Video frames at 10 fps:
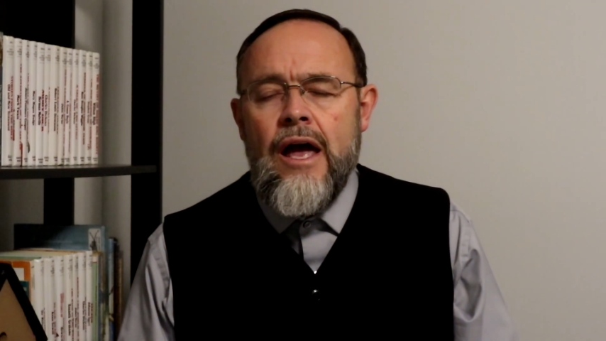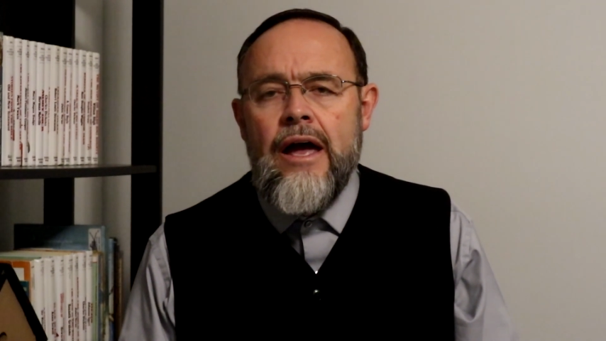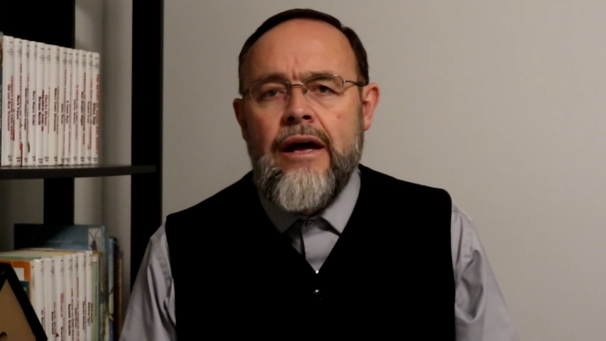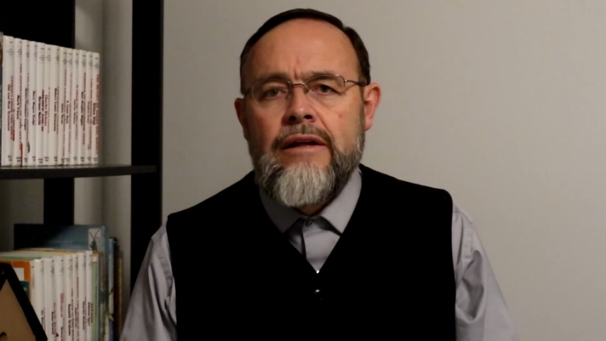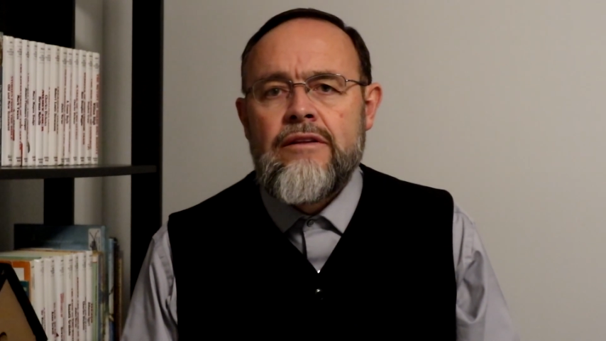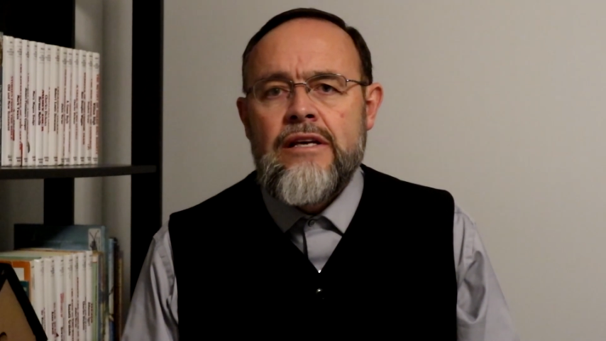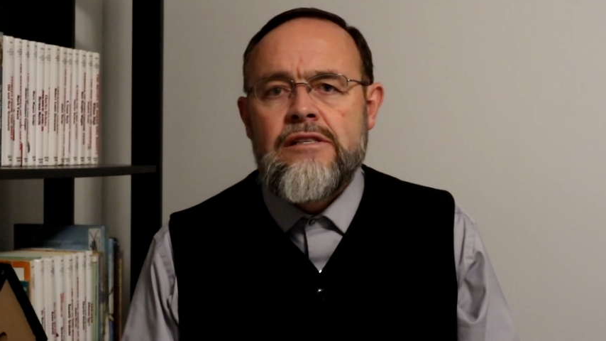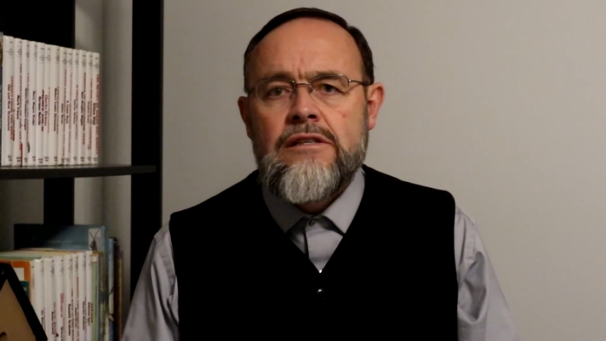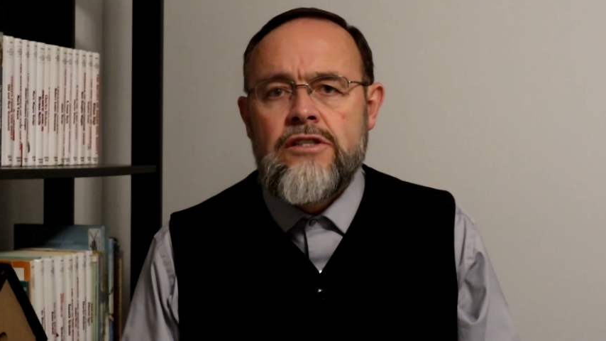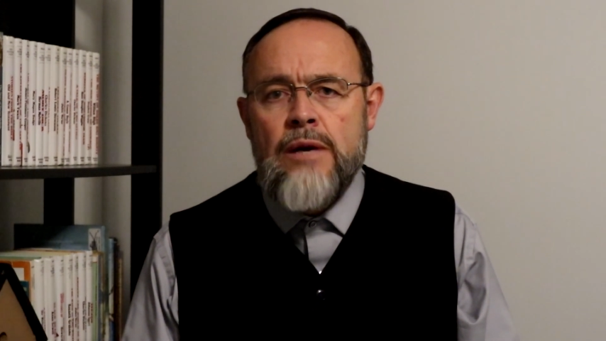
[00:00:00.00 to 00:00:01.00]
and
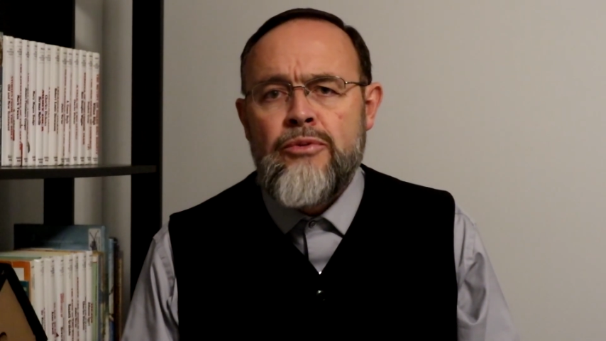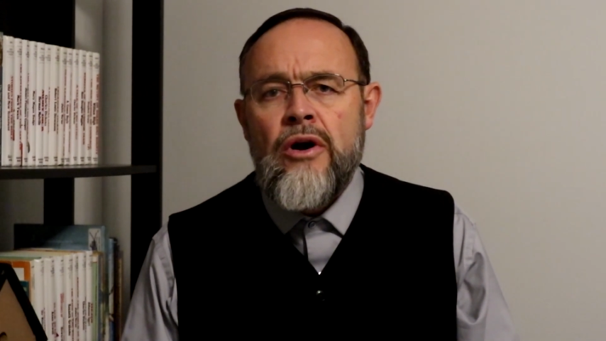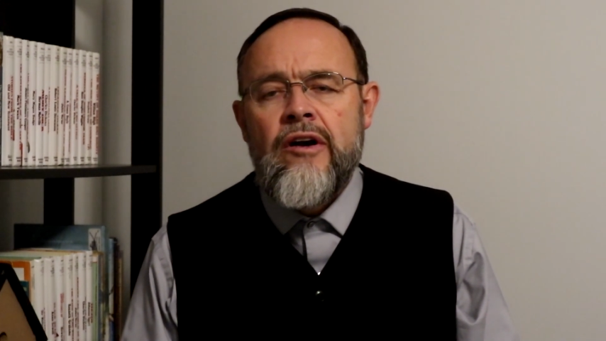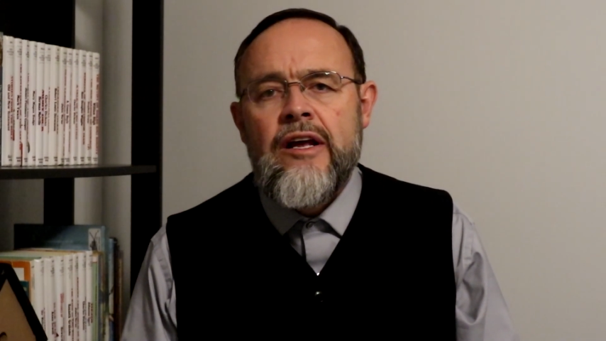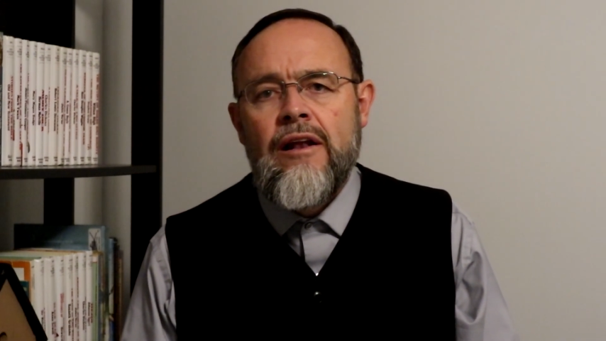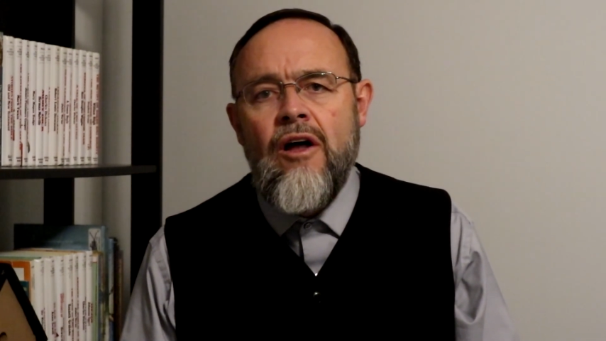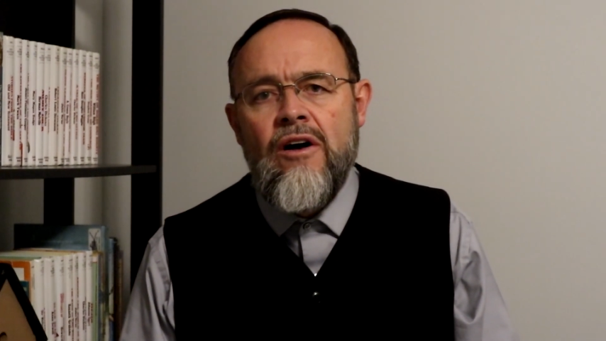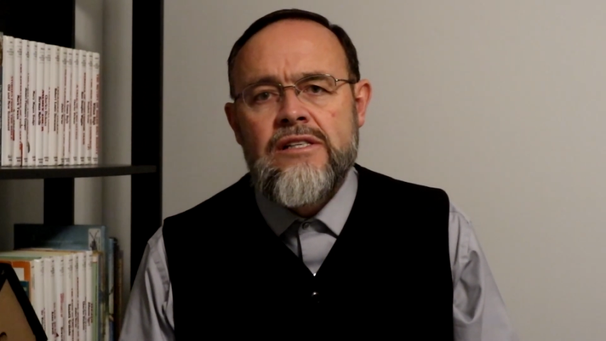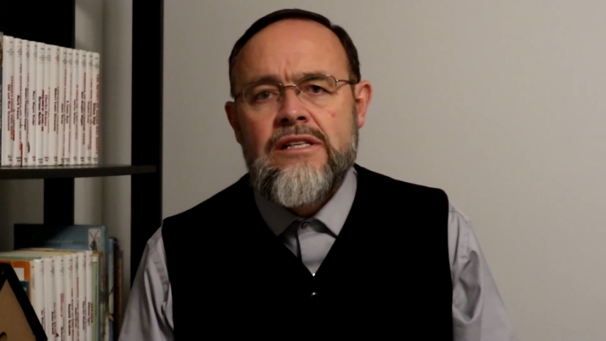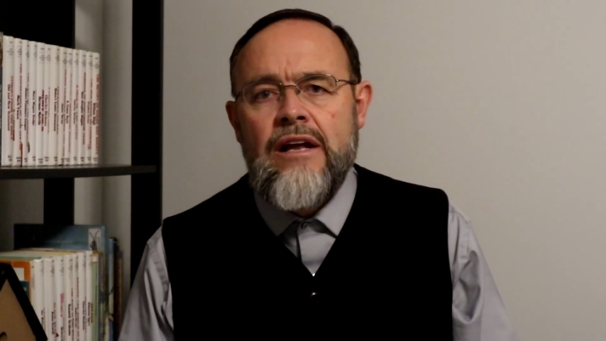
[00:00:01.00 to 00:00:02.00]
these temporary
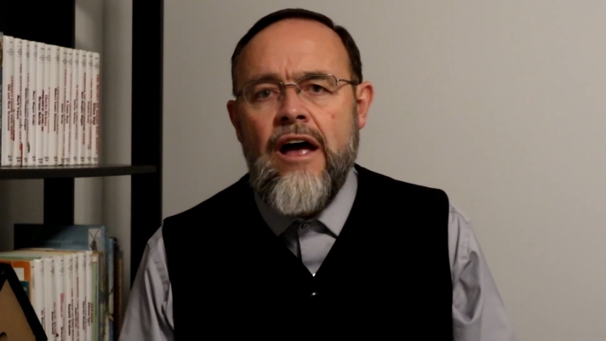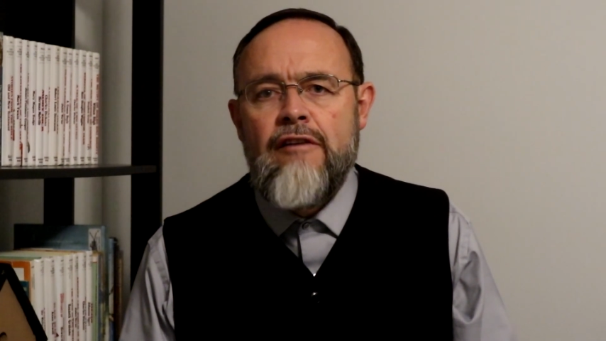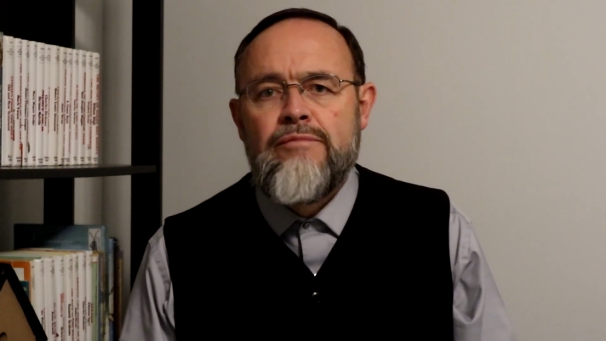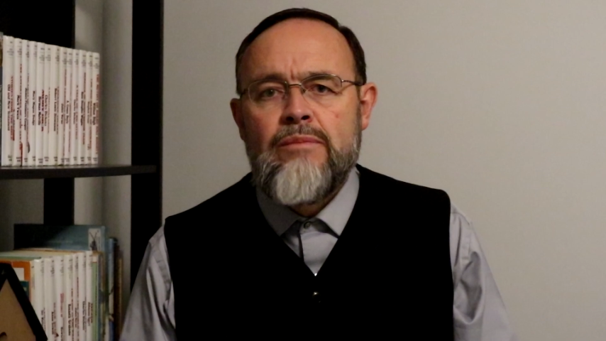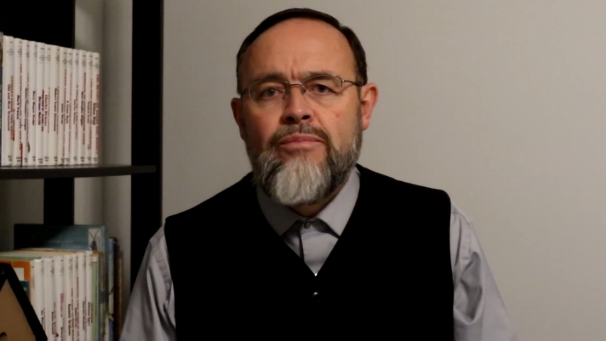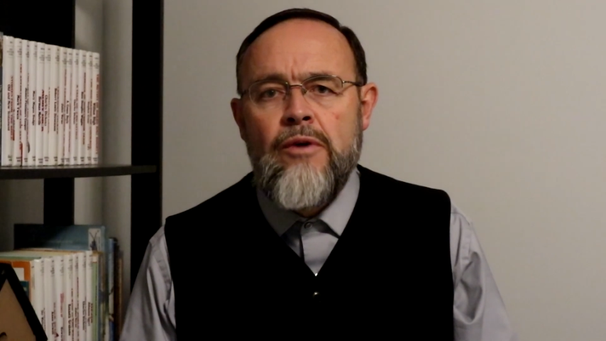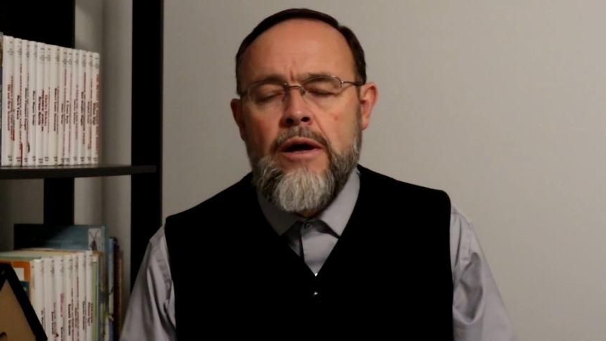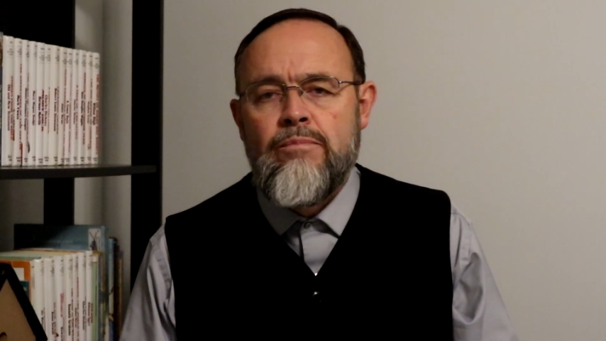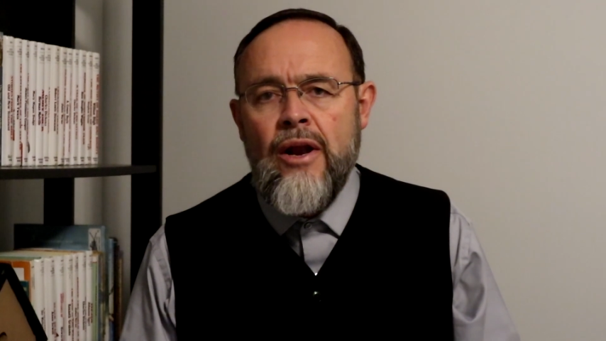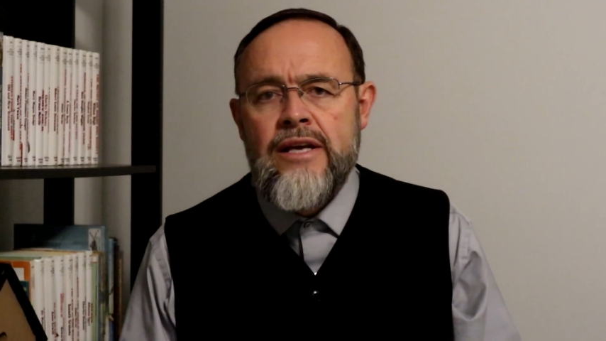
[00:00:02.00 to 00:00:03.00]
laws that have
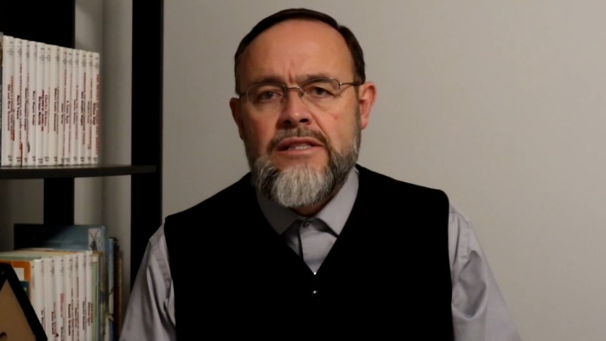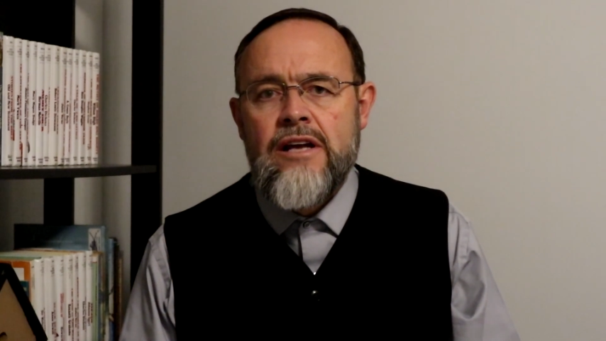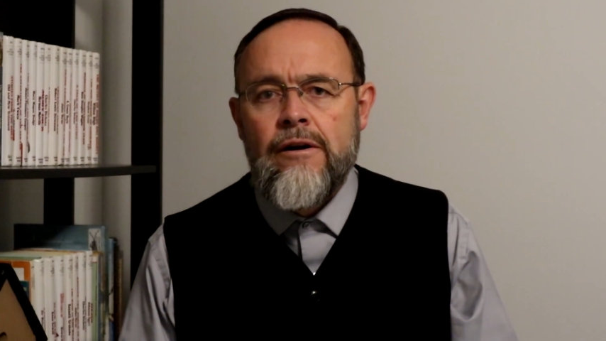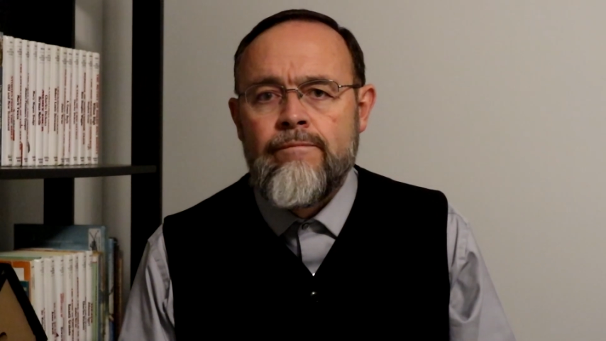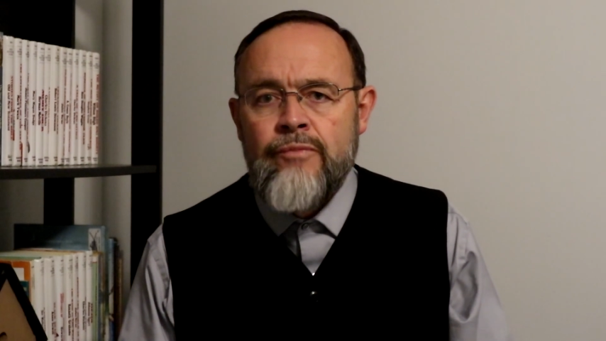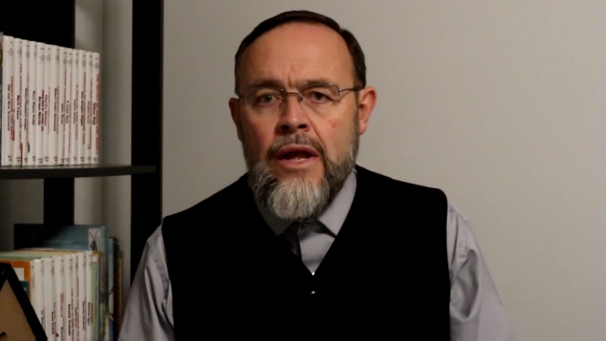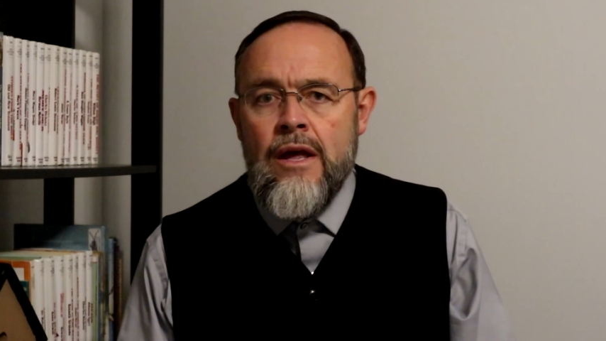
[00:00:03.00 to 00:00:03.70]
been placed there